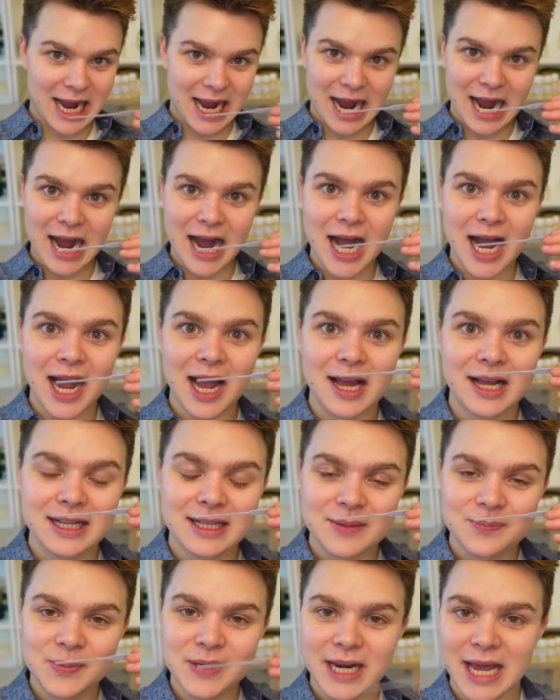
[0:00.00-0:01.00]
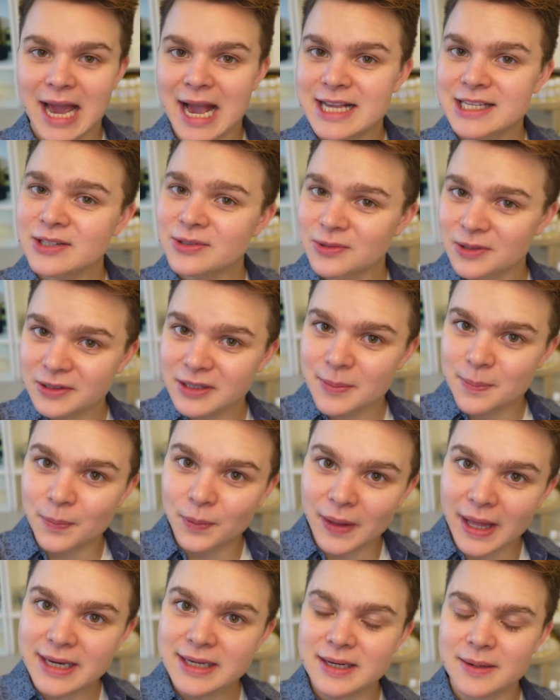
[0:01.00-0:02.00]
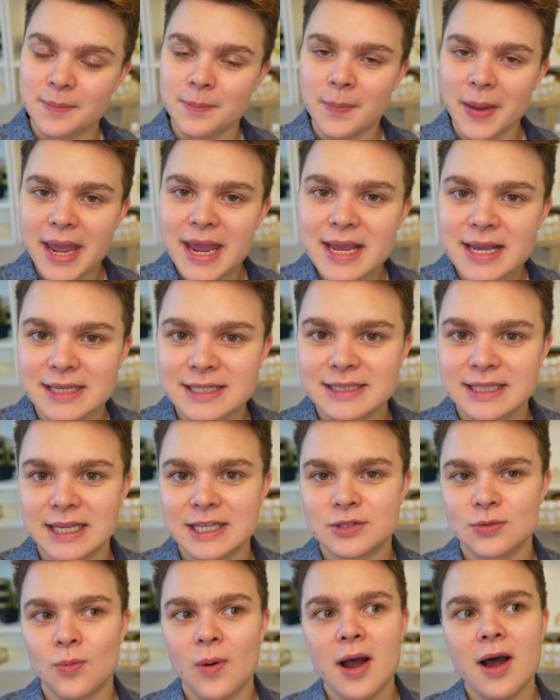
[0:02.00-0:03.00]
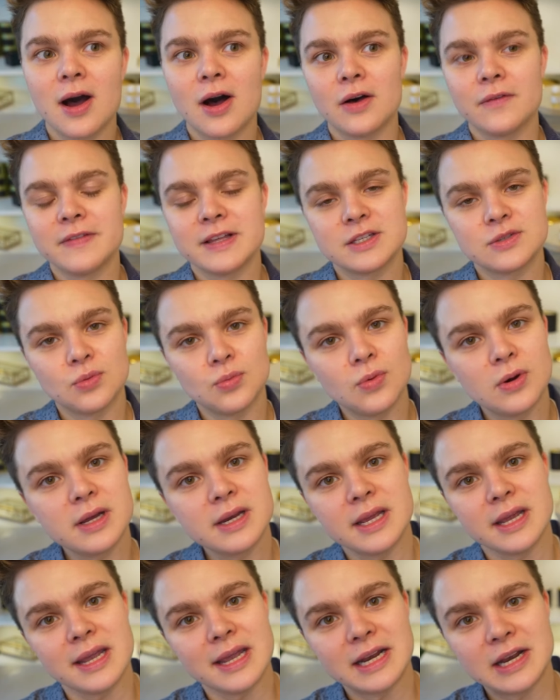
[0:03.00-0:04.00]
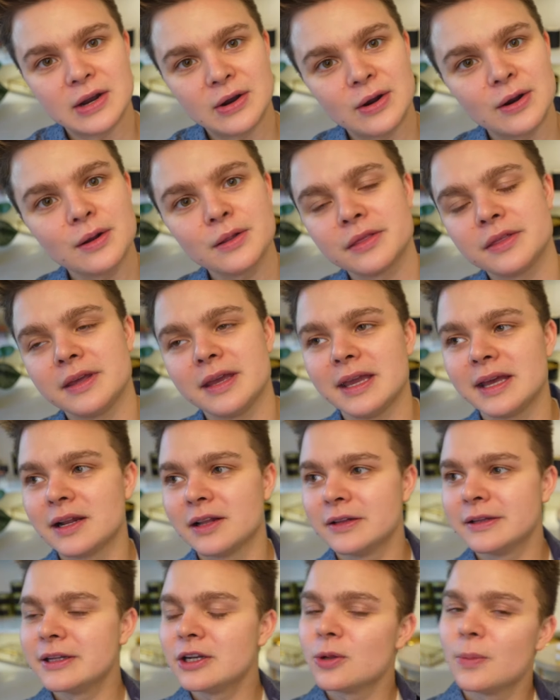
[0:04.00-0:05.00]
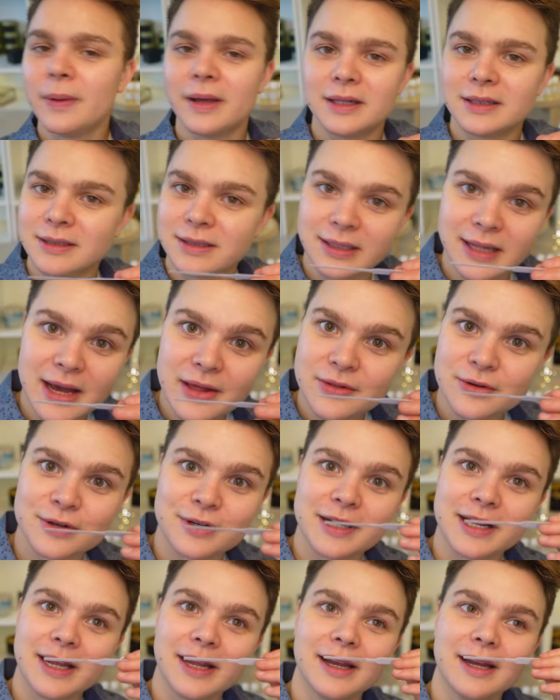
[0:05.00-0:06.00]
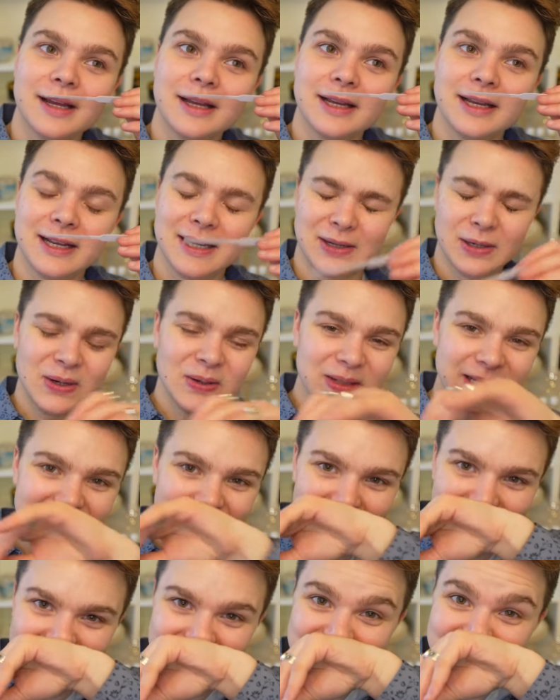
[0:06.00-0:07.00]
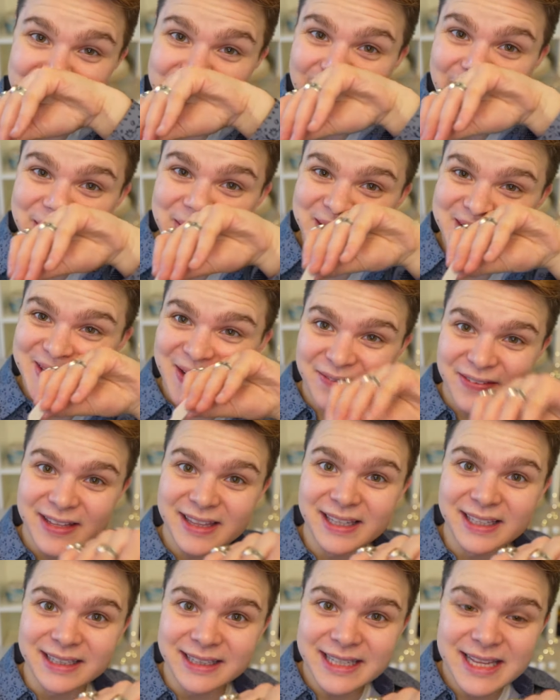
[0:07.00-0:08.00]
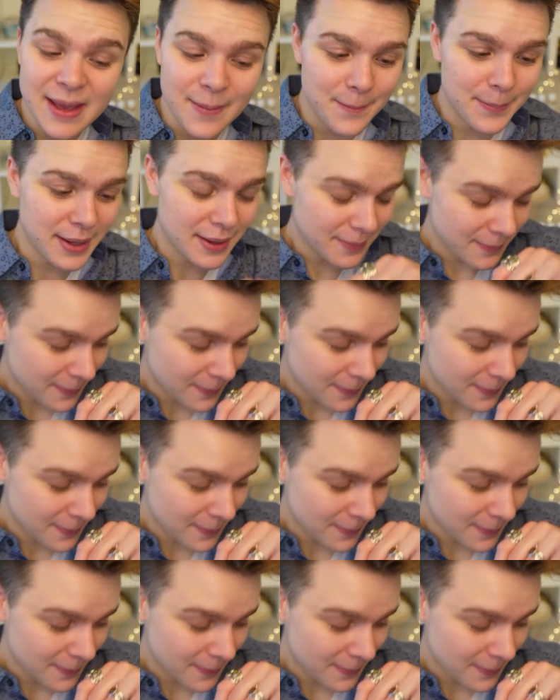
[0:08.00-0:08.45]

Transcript: Uh, but it has a really blended base as well that's woody and earthy and a little bit leathery. Oh my God, I just whacked myself in the lip.